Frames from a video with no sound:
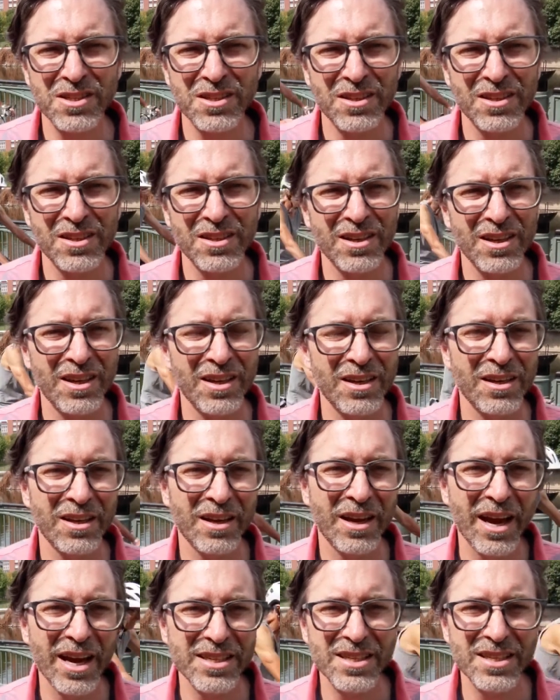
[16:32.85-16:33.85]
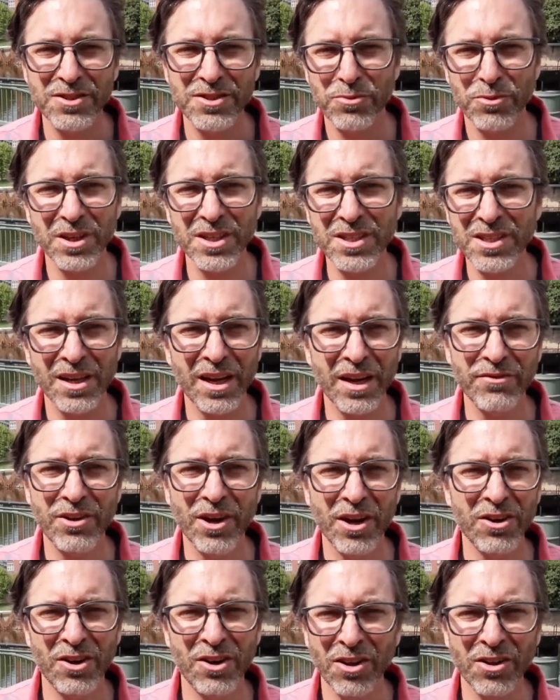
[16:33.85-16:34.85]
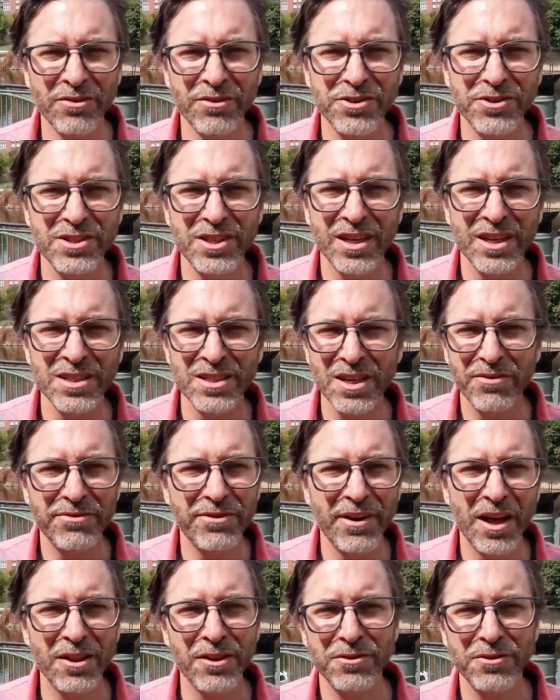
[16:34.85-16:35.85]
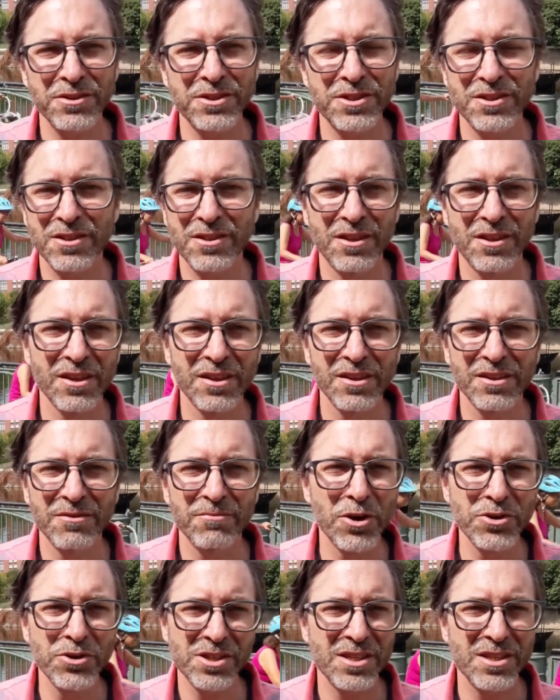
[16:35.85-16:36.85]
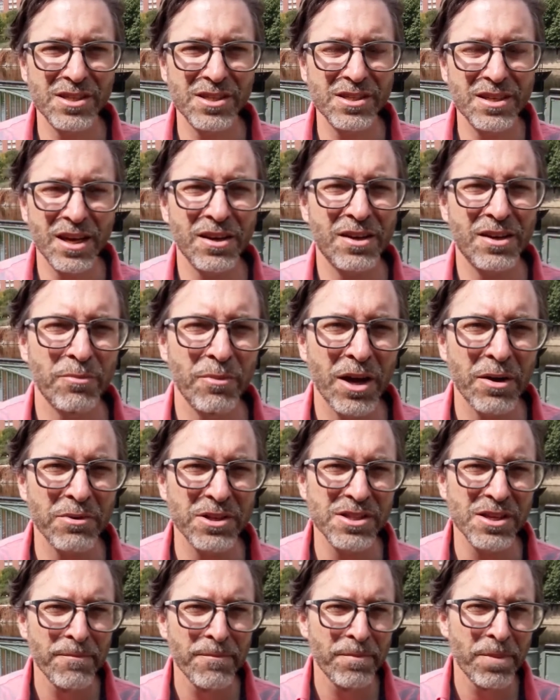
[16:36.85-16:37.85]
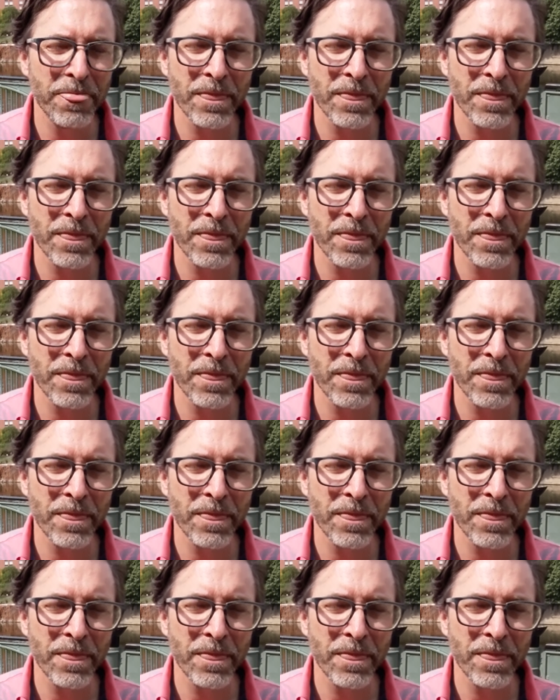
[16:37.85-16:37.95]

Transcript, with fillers: And, and the guy says, Well, listen, I've done all of those things. I've followed the Moses' Ten Commandments.